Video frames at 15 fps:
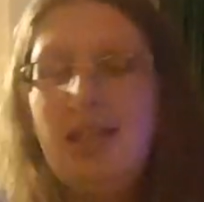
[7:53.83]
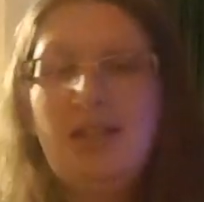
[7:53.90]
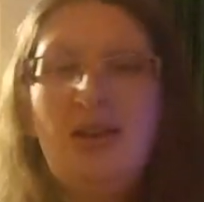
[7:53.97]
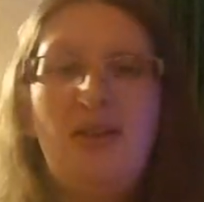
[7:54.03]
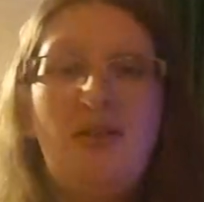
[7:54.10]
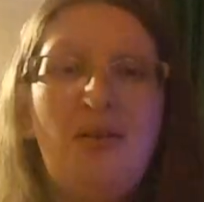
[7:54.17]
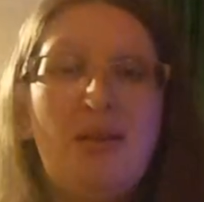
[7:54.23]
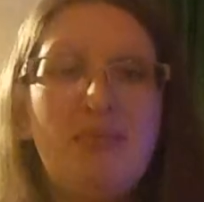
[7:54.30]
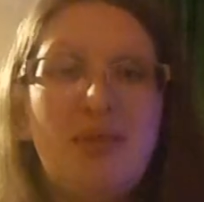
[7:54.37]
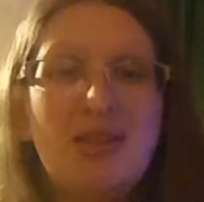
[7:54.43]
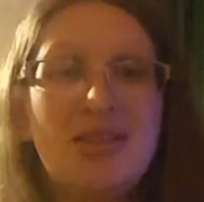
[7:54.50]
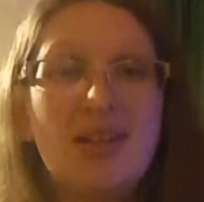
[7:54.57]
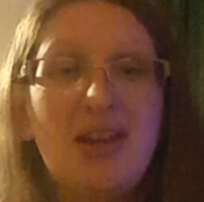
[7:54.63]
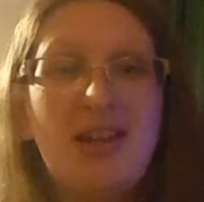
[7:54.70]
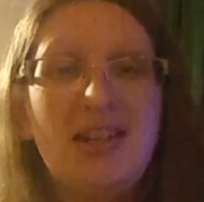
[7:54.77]
So I'm
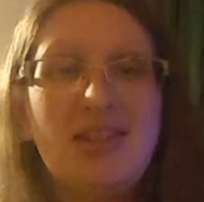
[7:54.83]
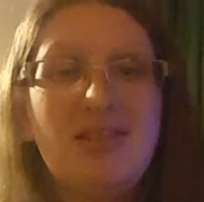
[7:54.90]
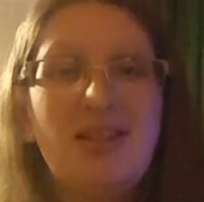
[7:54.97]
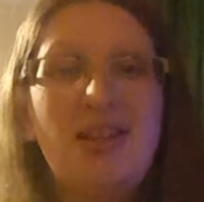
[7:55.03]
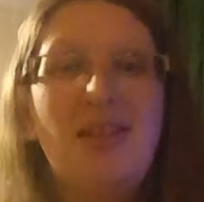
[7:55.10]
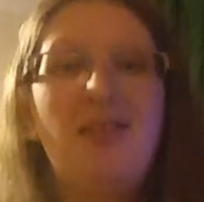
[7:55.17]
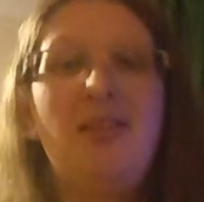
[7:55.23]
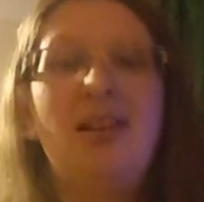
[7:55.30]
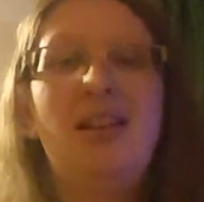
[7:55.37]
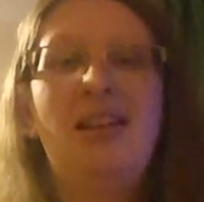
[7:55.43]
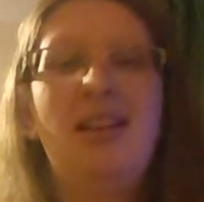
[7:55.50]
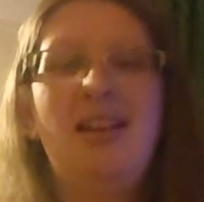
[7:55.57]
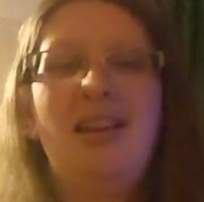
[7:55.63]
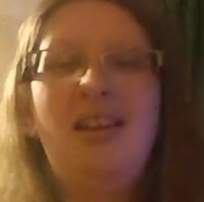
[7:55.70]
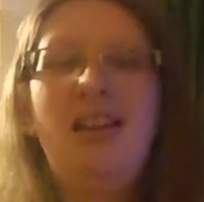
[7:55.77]
just going to
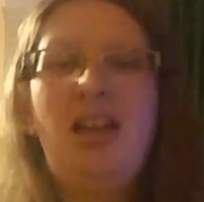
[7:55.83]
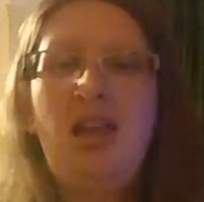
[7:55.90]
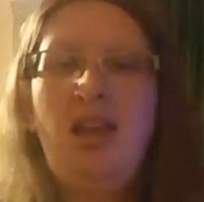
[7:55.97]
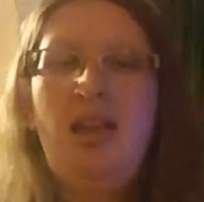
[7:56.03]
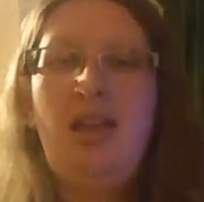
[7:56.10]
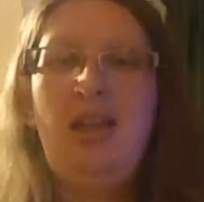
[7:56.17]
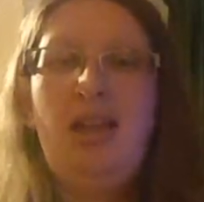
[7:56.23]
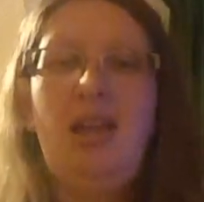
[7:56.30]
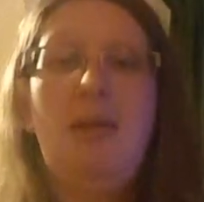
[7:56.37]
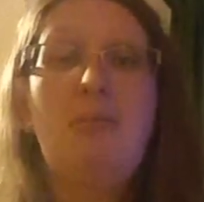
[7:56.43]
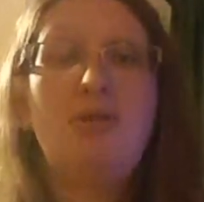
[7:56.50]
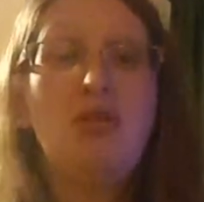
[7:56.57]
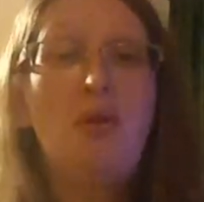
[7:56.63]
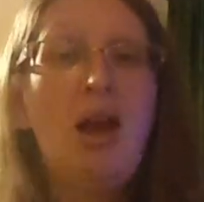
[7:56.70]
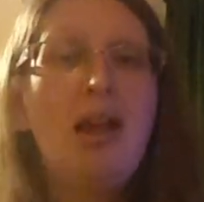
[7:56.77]
get
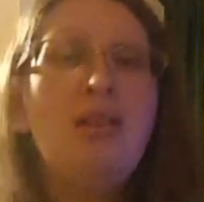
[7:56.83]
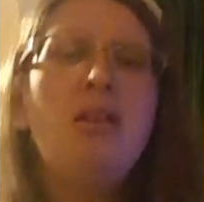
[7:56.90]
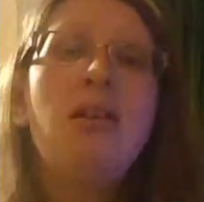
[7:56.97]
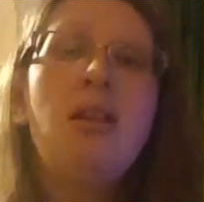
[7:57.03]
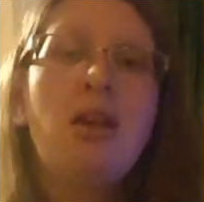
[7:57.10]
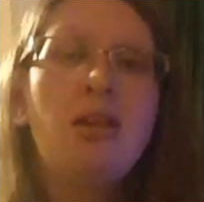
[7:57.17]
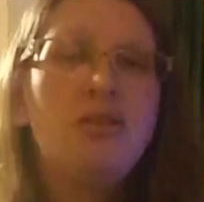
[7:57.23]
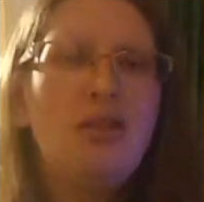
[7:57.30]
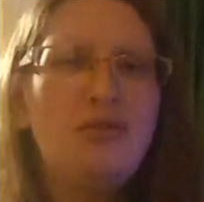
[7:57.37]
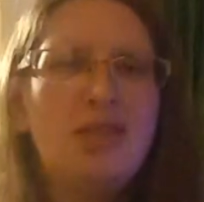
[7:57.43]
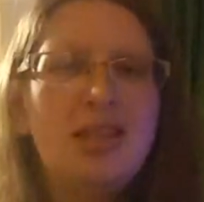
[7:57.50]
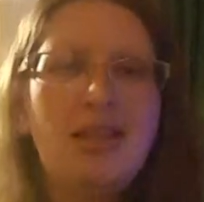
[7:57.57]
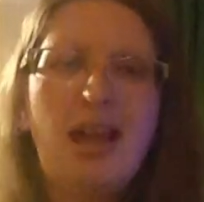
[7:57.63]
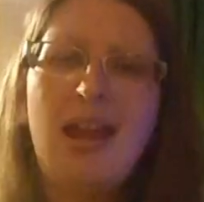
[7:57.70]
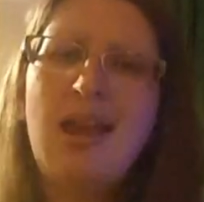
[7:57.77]
my doll, and
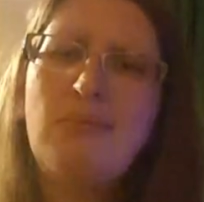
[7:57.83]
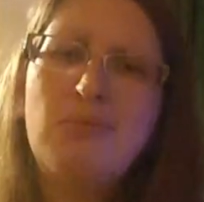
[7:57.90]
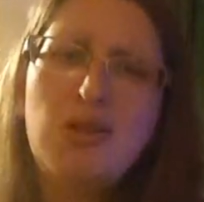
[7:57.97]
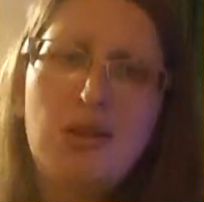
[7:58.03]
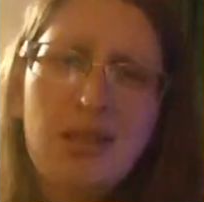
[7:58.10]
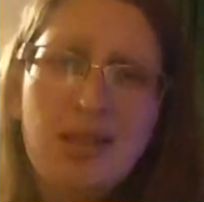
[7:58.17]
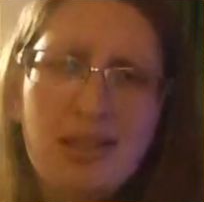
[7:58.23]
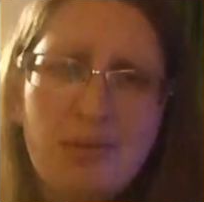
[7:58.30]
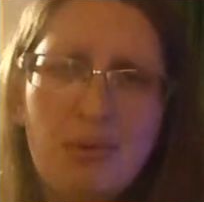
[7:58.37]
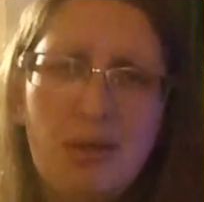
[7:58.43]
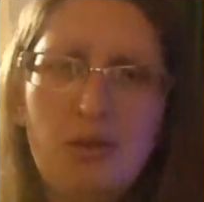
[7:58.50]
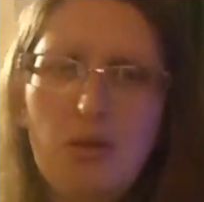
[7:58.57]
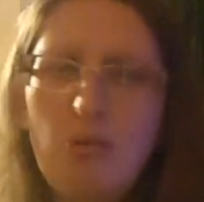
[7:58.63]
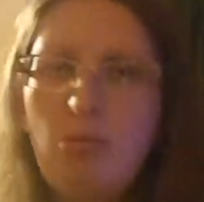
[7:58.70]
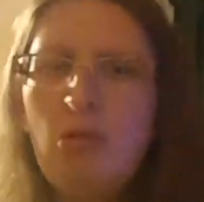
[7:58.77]
notice I am doing this with a
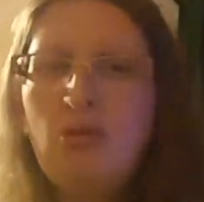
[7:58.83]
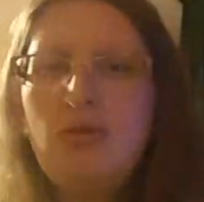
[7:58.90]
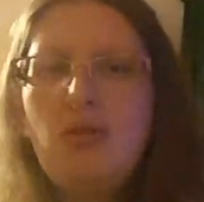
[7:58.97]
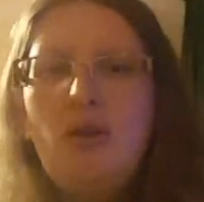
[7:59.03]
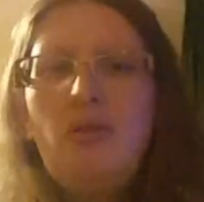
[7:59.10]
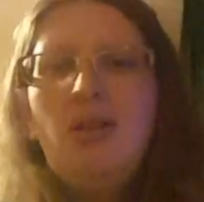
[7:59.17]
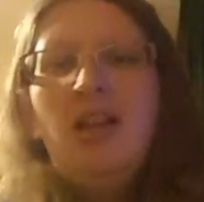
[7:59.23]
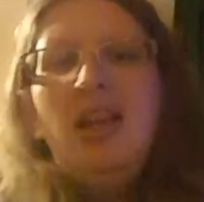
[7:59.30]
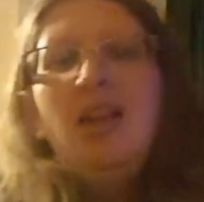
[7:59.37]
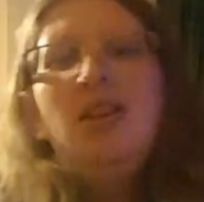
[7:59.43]
newborn doll.